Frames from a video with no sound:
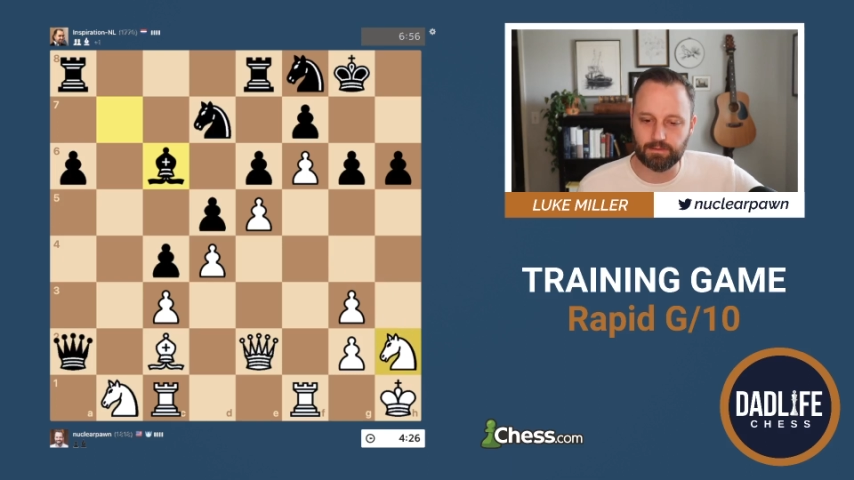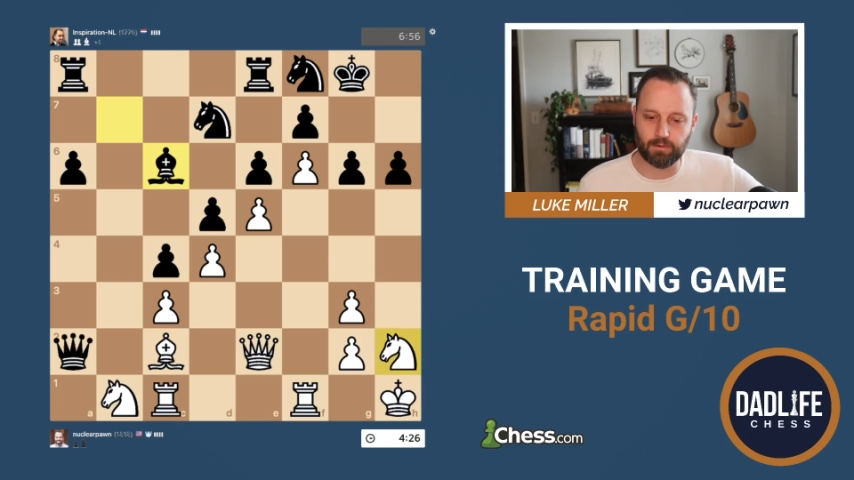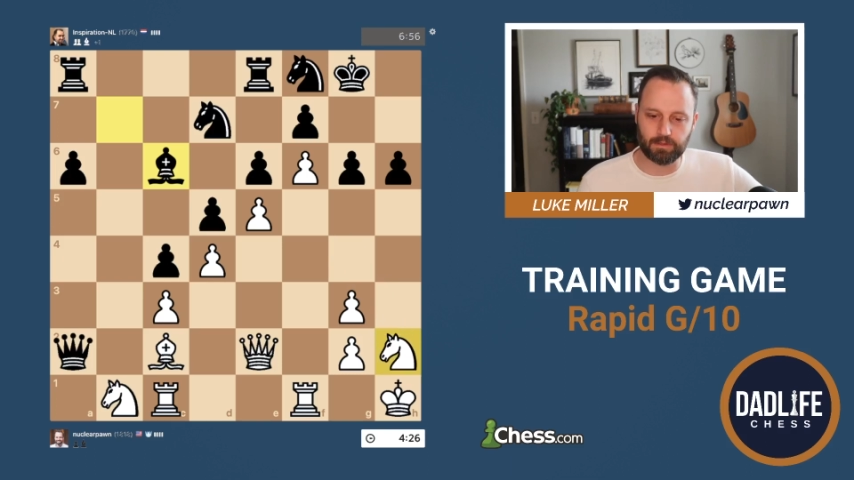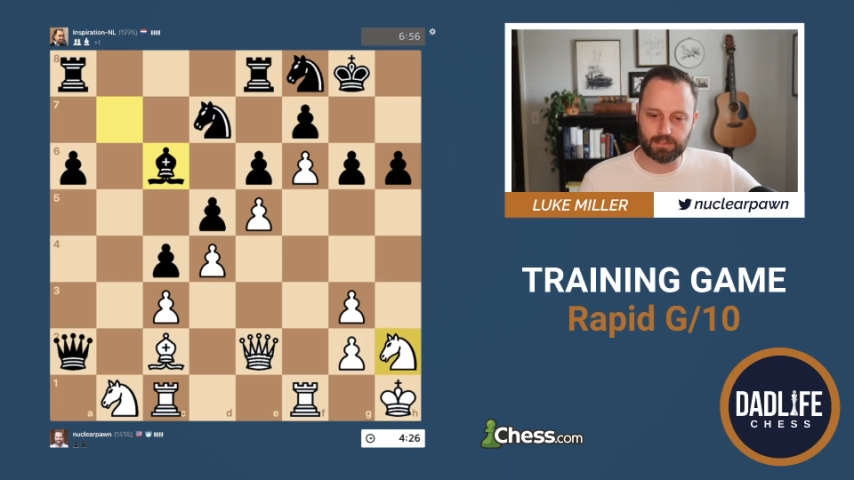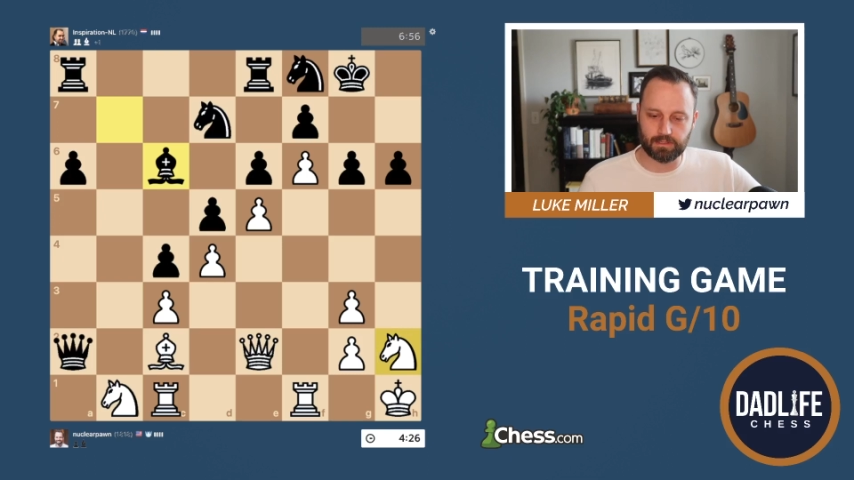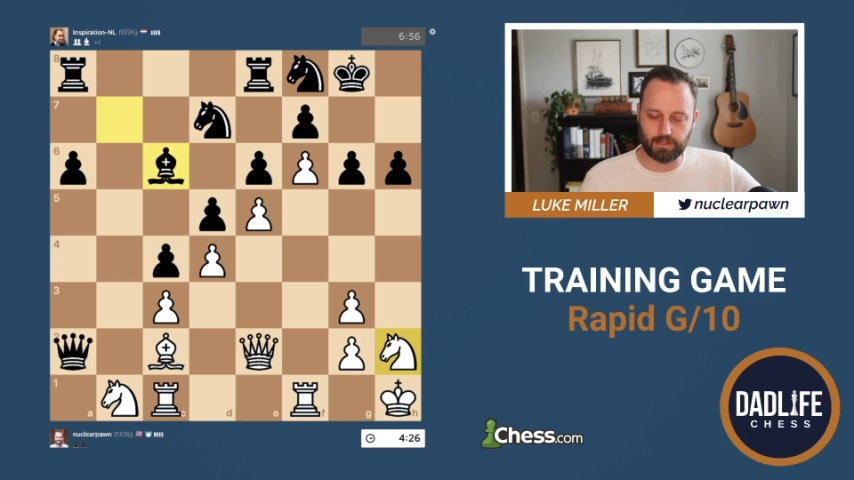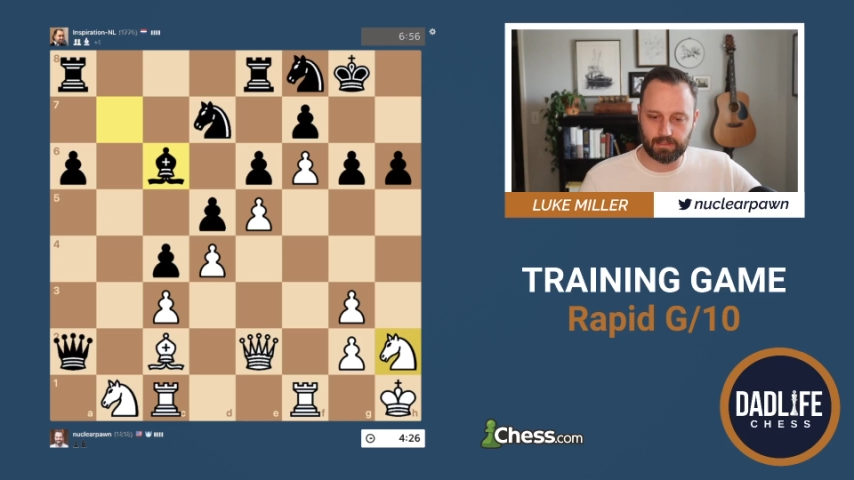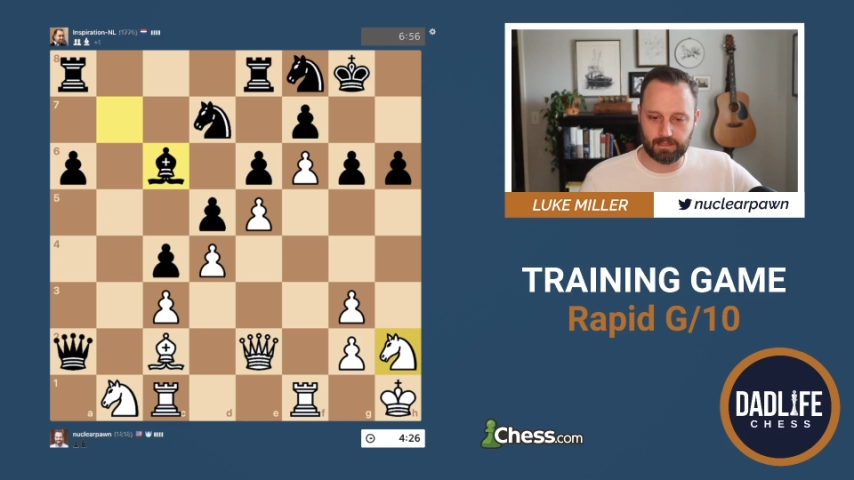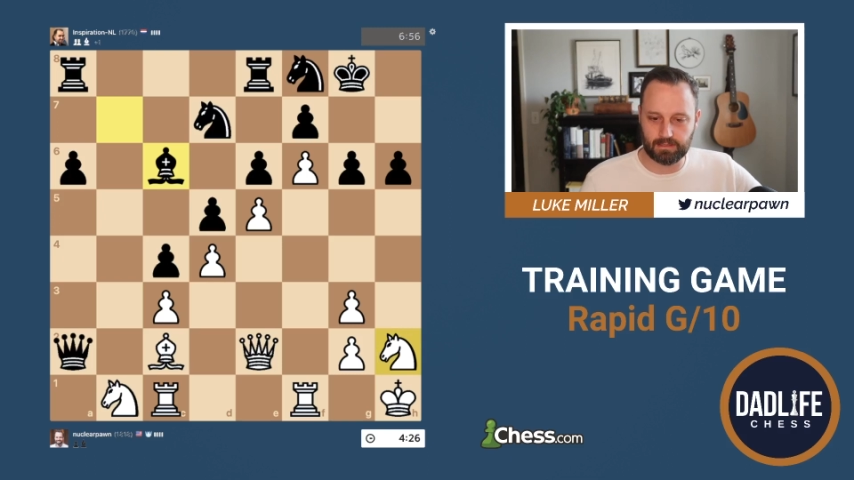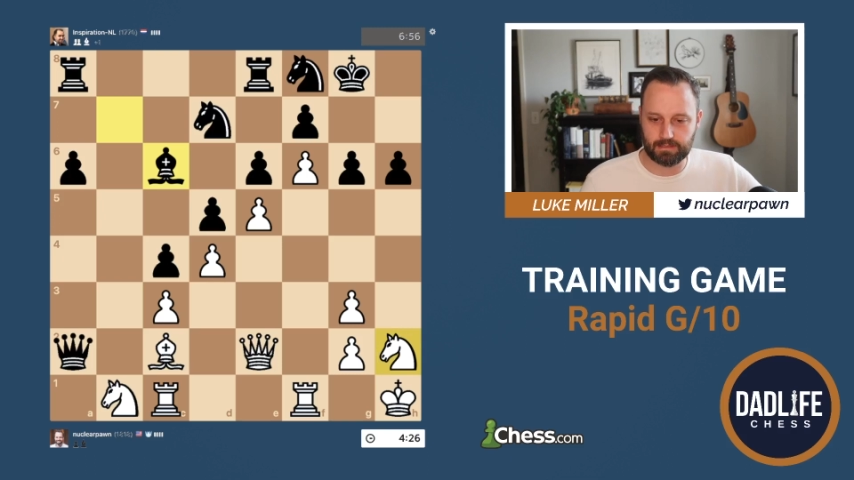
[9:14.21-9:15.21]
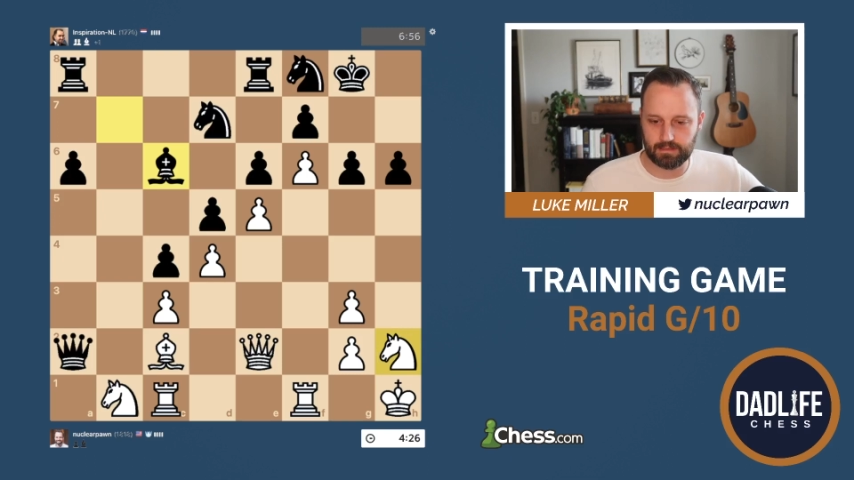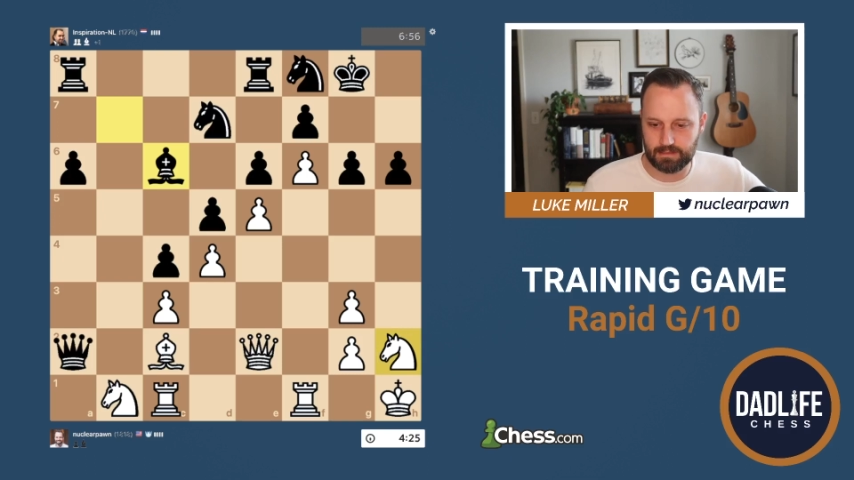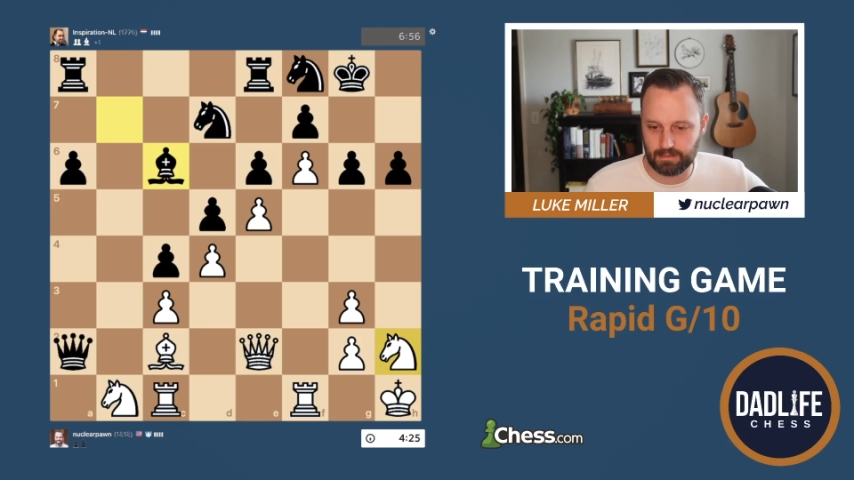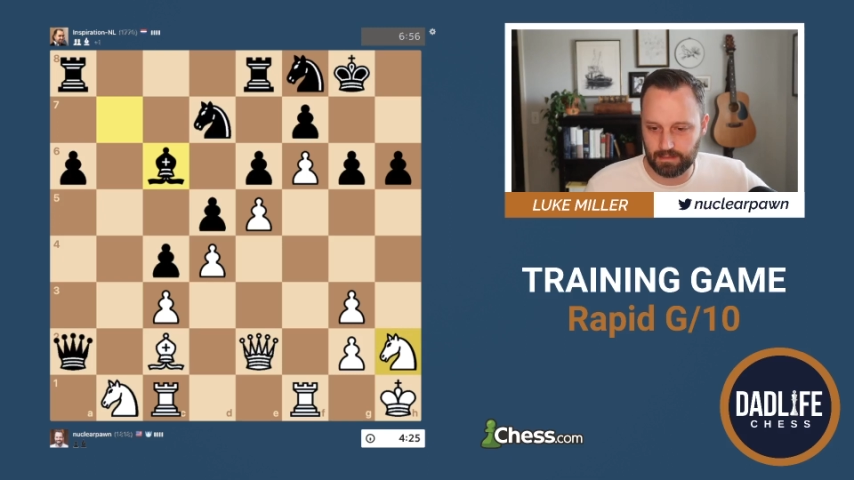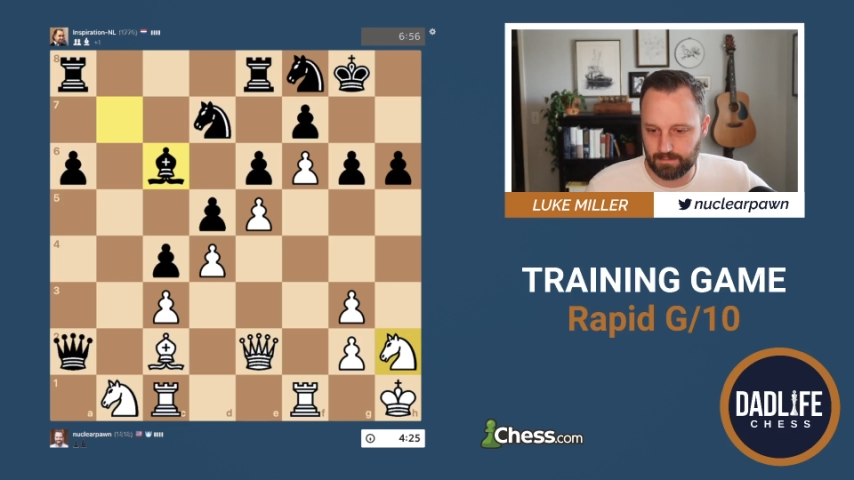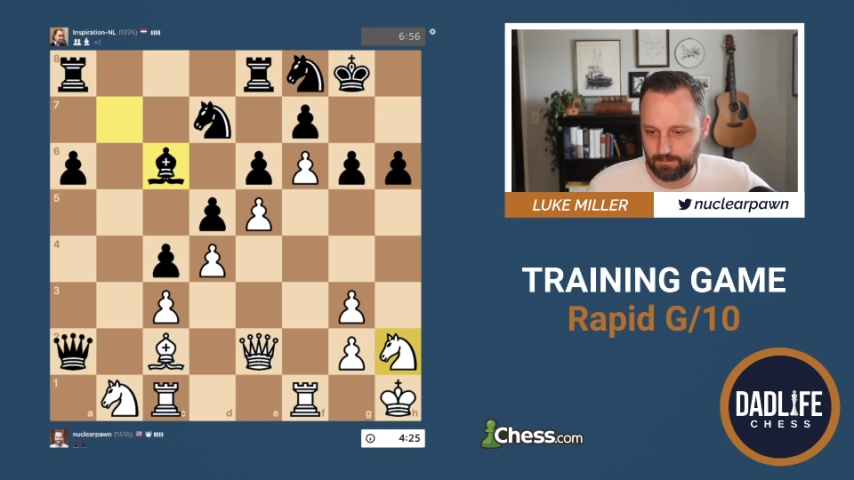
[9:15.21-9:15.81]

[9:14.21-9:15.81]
orchestrate this. Let's see.